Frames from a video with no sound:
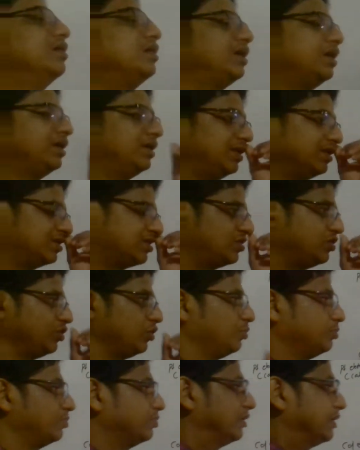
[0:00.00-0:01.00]
in this
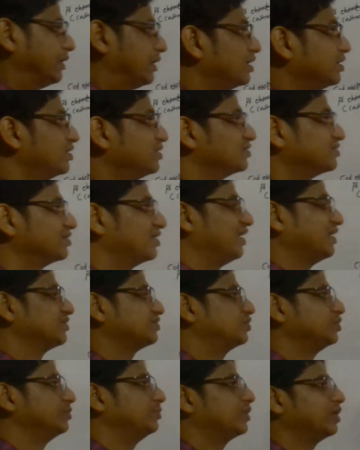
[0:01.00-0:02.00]
tube. In this glass
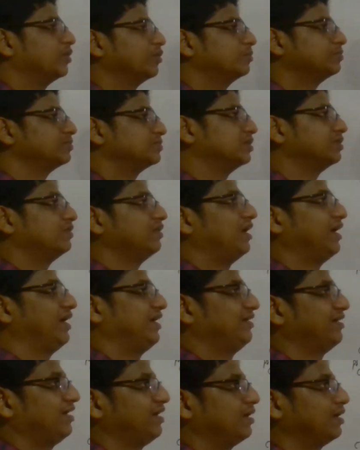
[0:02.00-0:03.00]
tube, you can observe
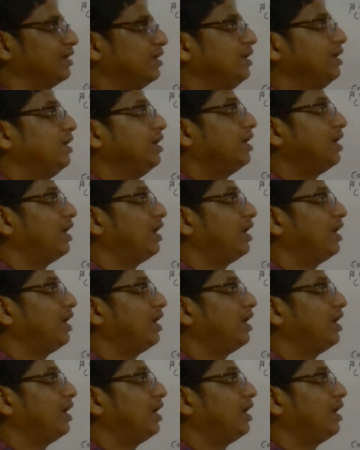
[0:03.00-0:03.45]
like that.